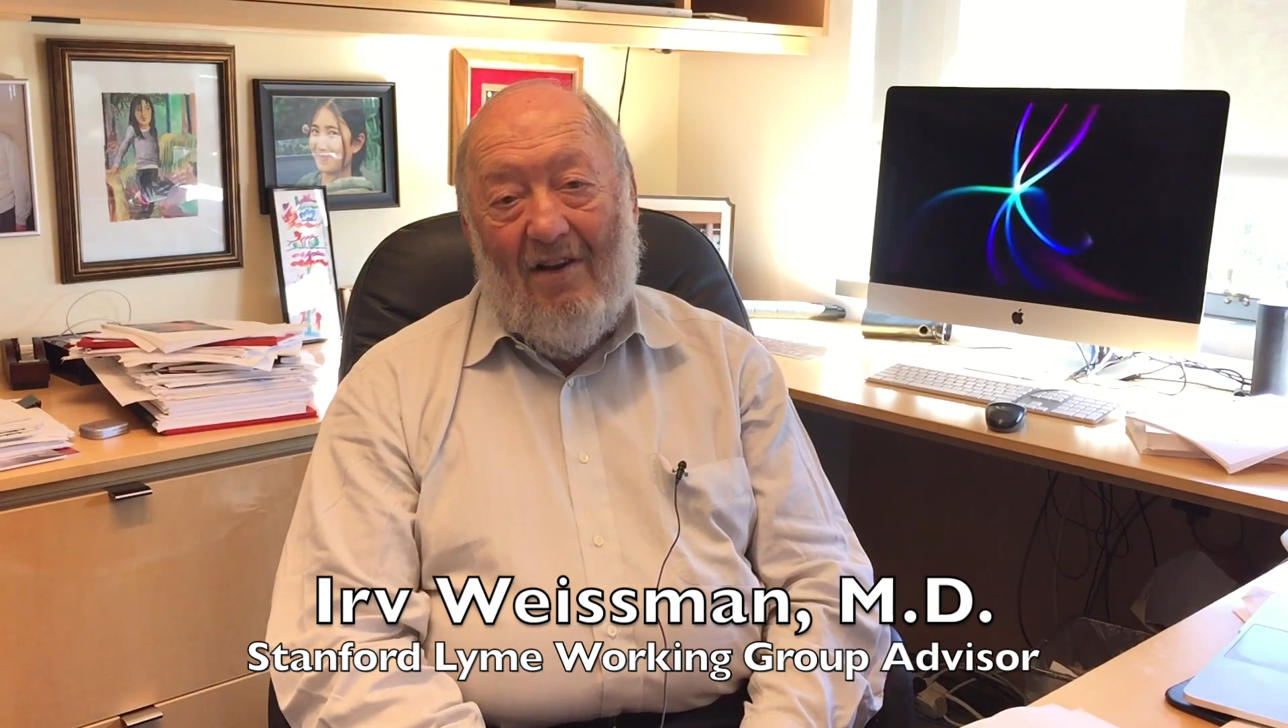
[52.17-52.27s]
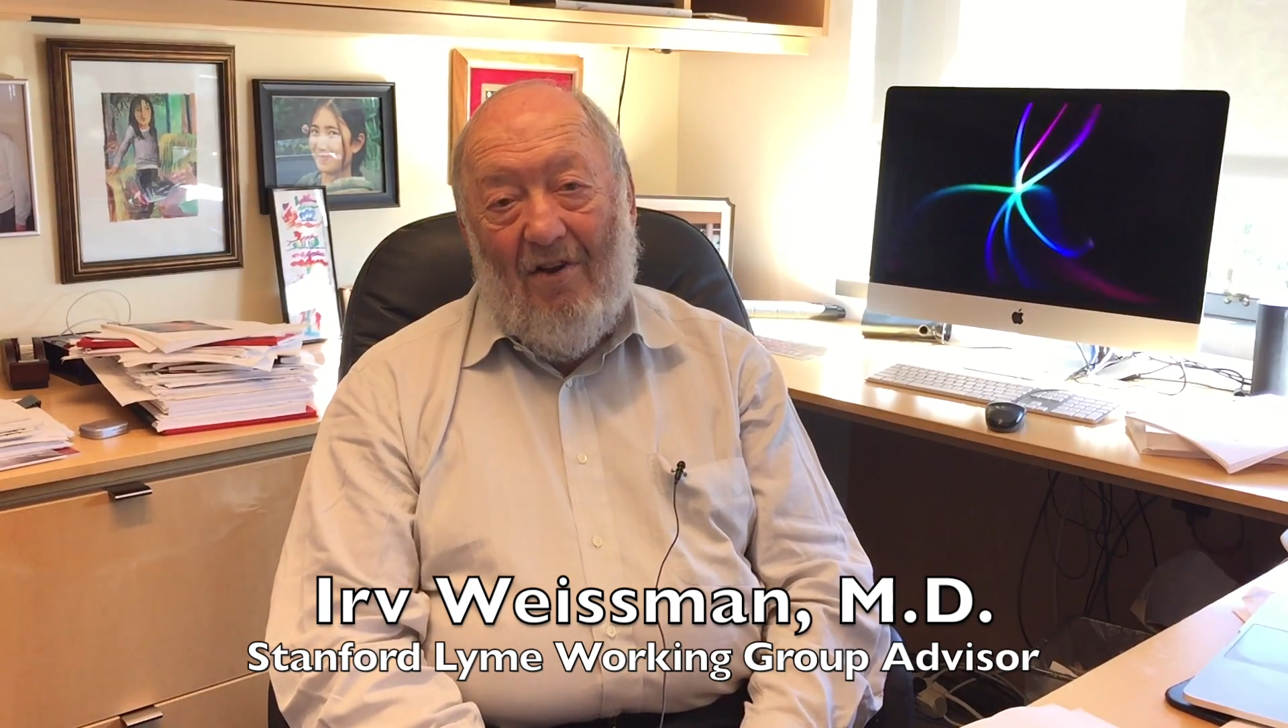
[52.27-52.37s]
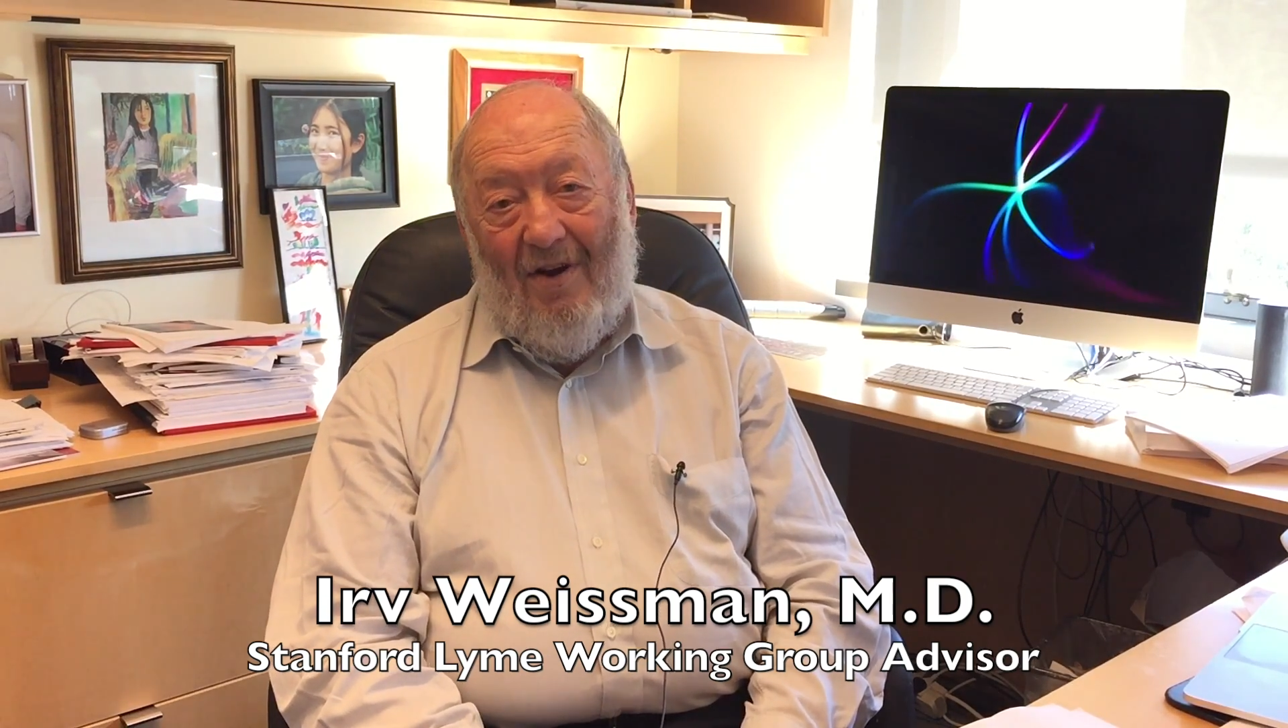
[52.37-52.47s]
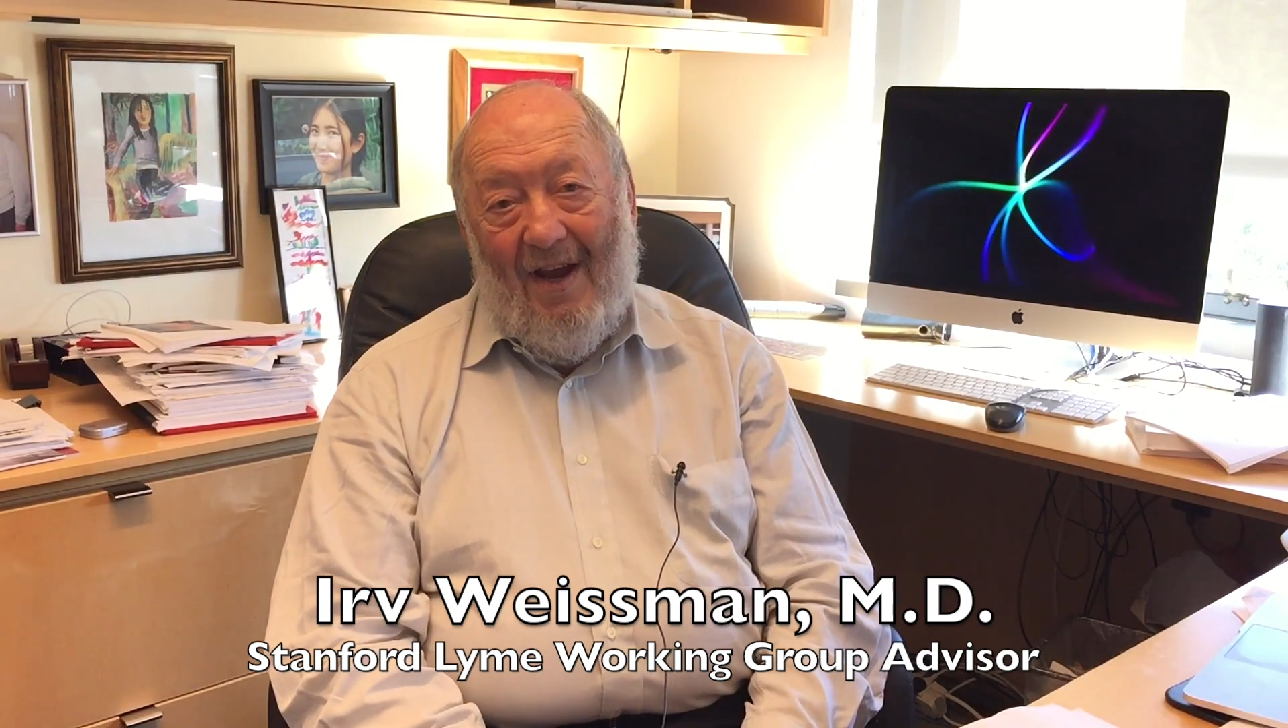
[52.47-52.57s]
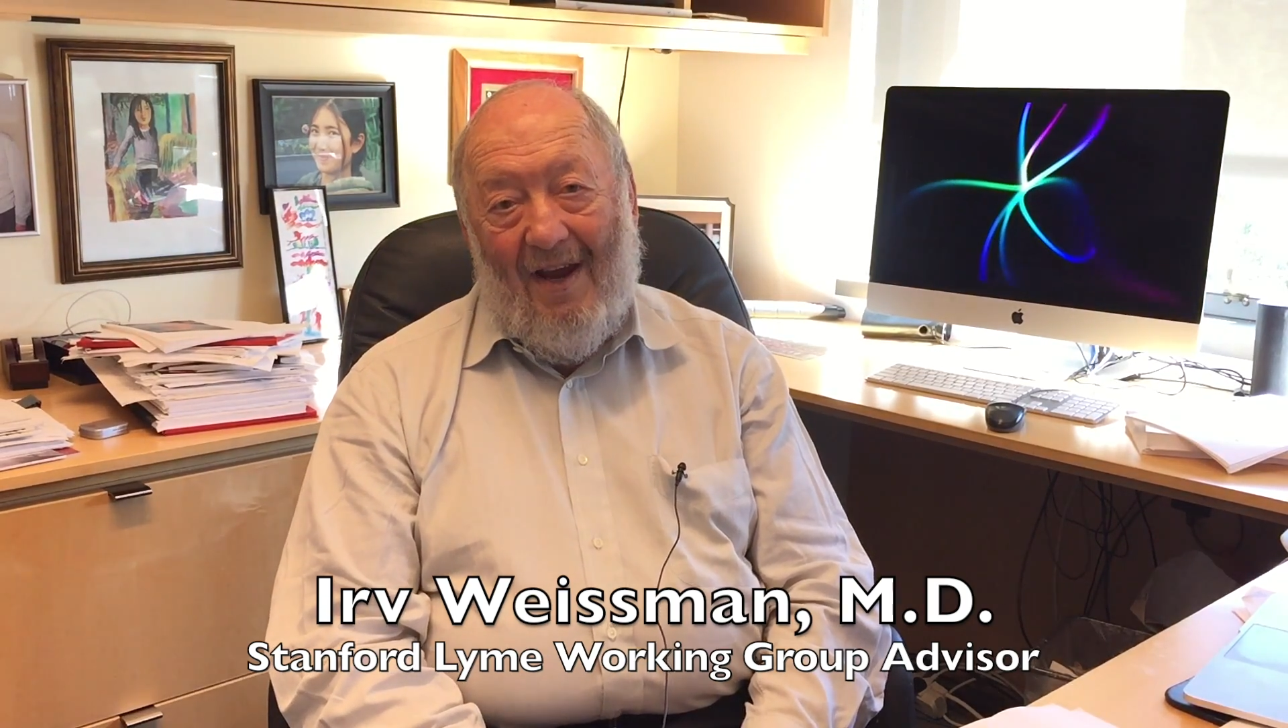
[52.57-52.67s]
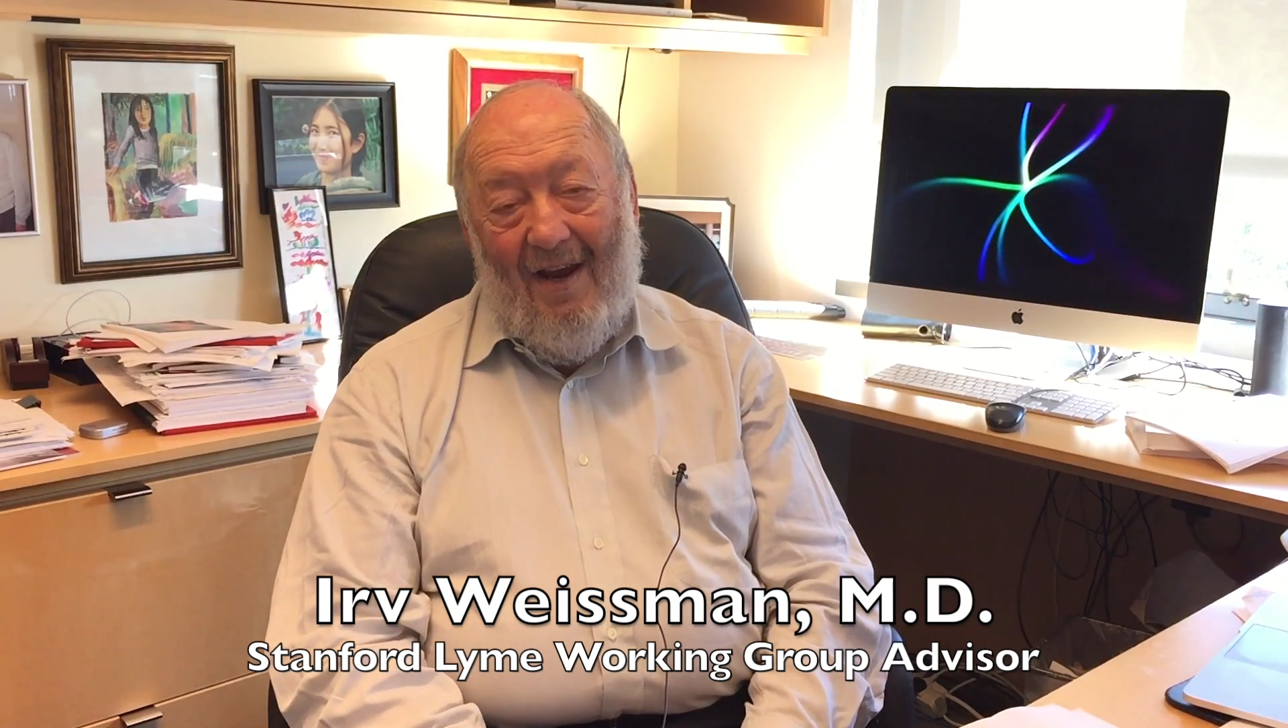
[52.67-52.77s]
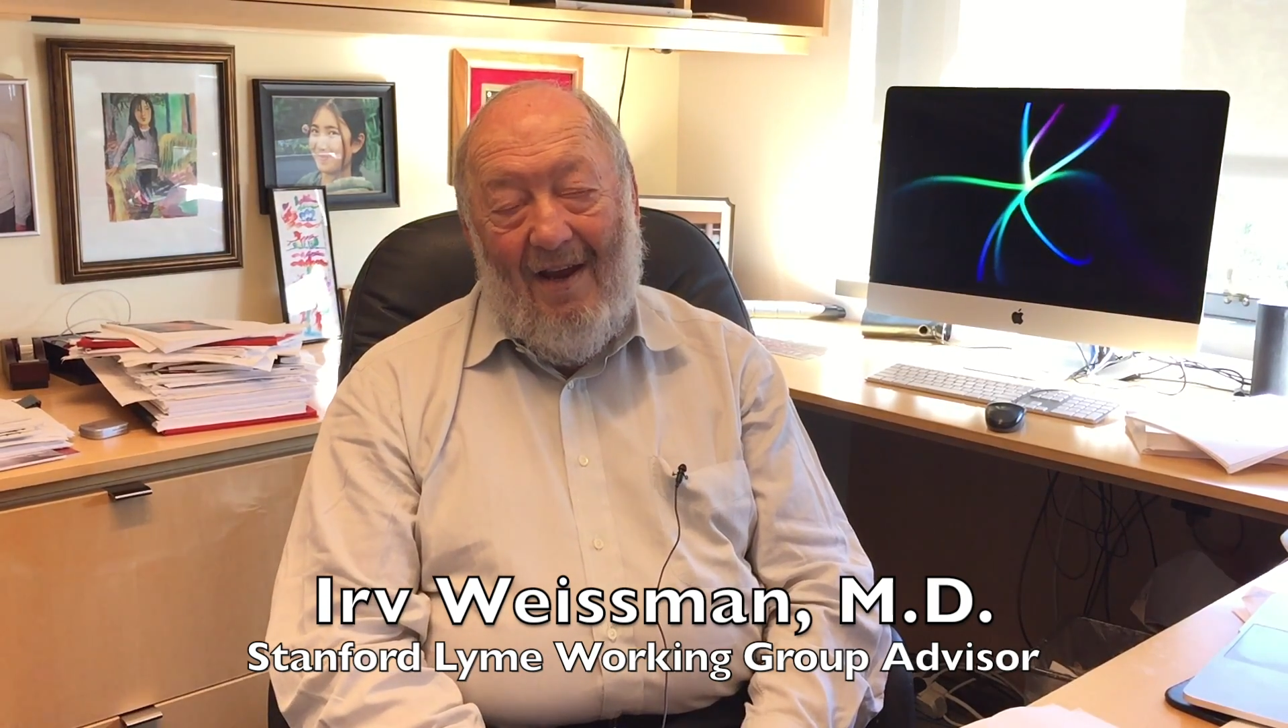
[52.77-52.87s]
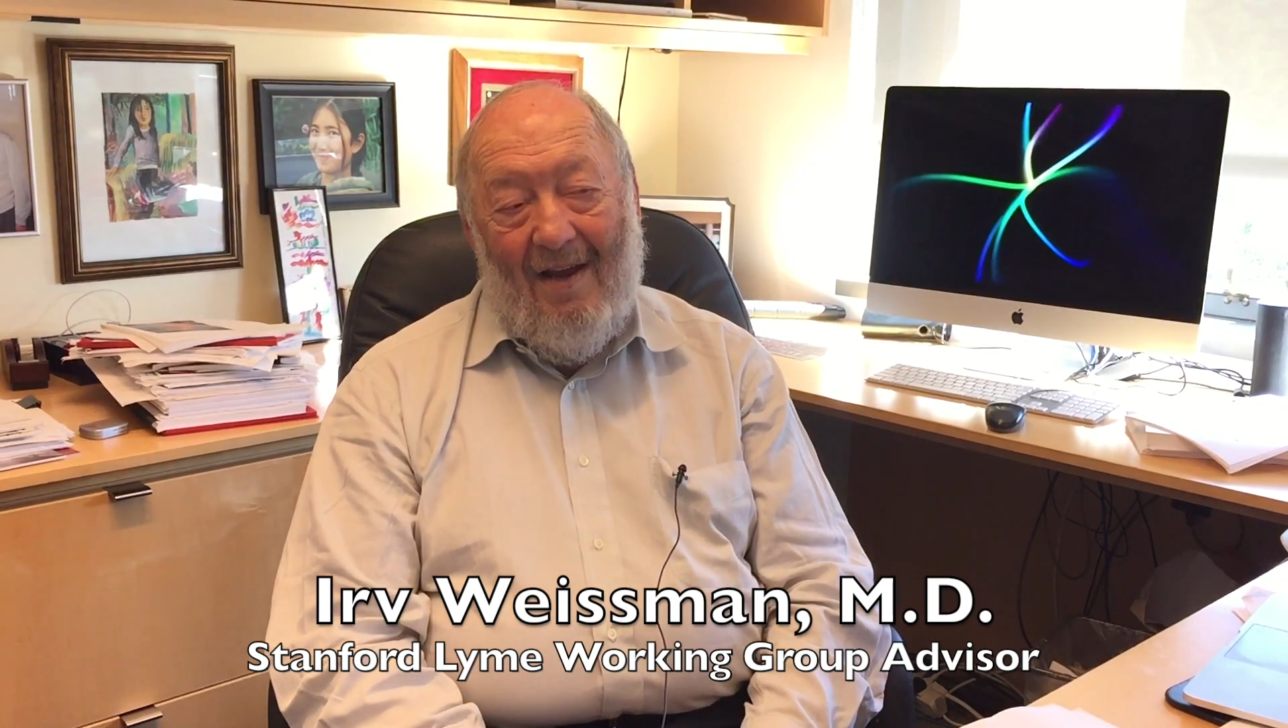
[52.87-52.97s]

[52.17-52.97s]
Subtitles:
looking